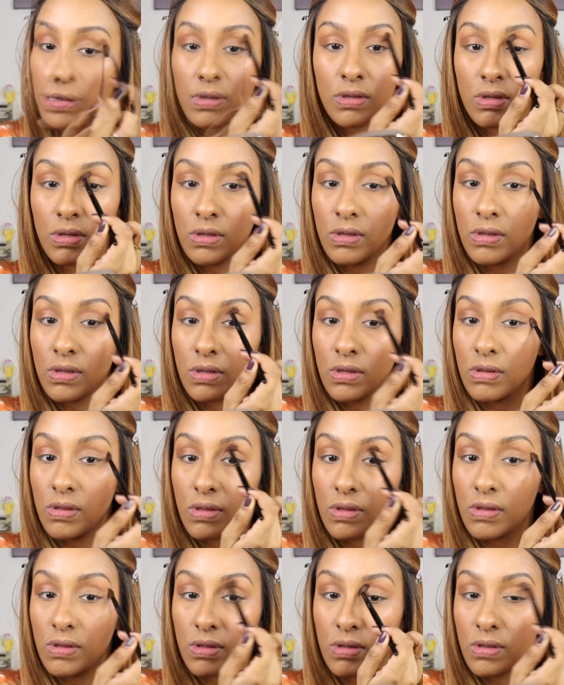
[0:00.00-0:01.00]

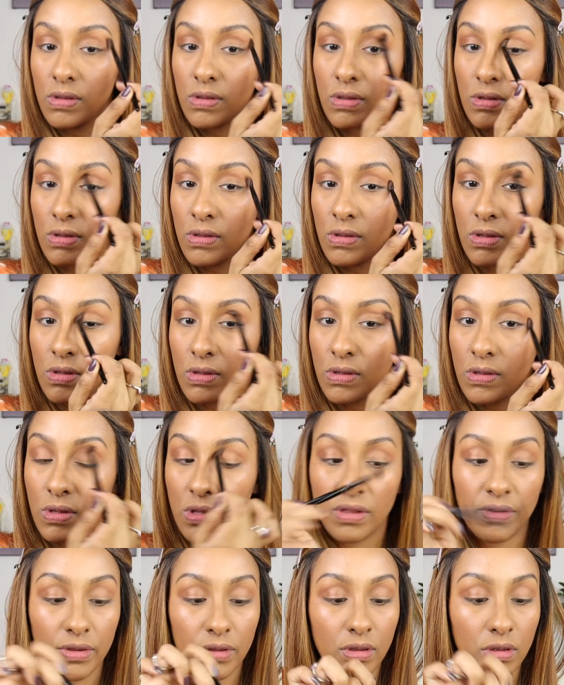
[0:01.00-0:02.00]

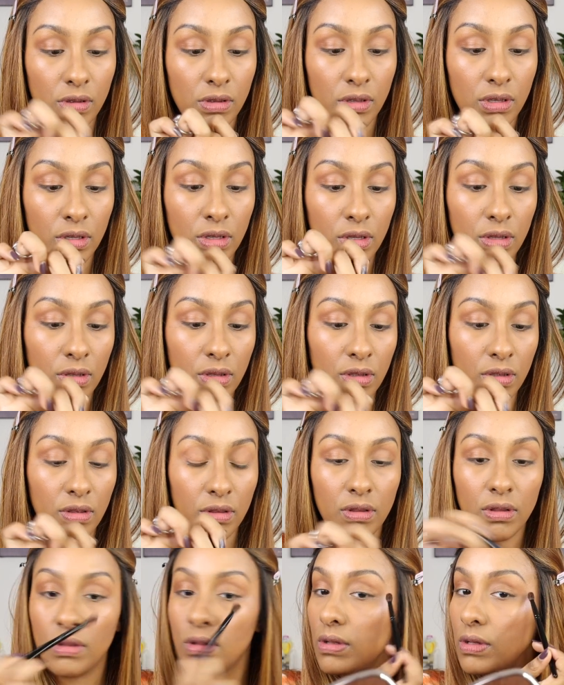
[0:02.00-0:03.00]

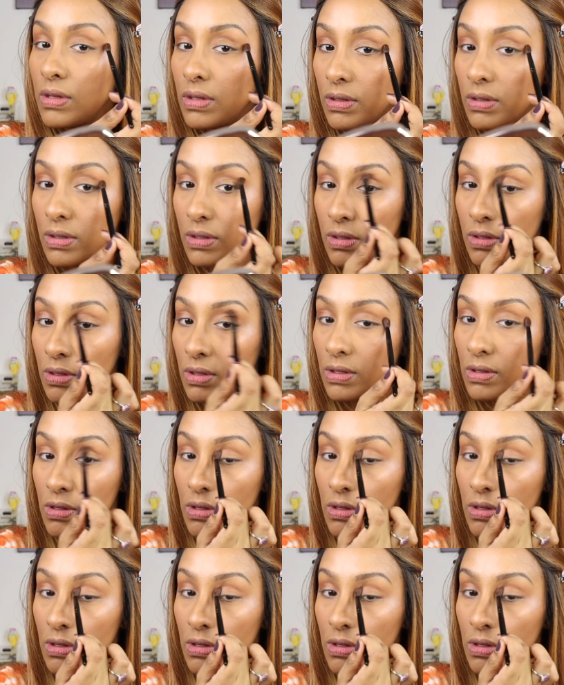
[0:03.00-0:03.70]
Nobody speaks.